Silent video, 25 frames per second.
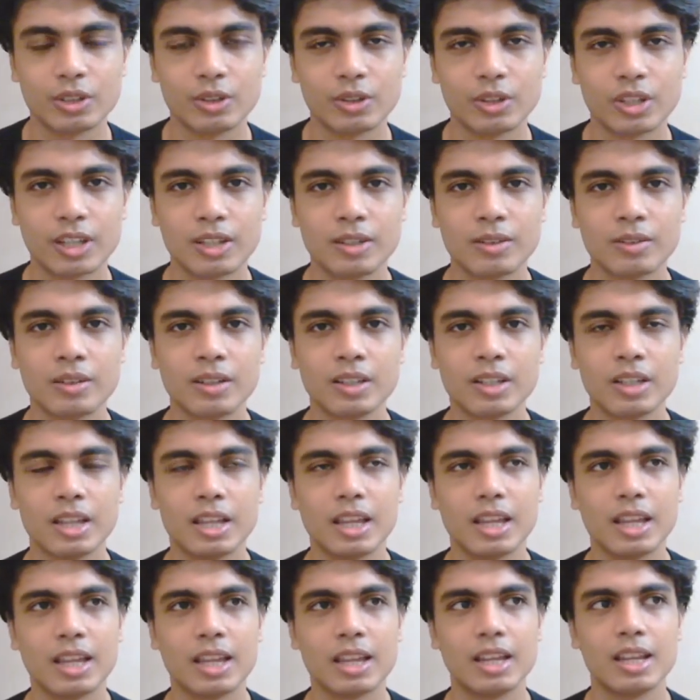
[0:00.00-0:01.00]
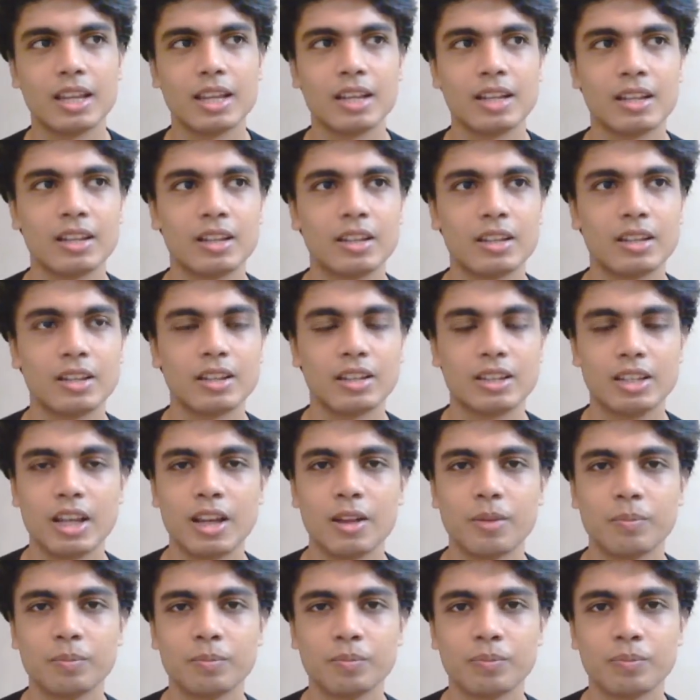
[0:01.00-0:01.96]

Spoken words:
Okay, and yeah,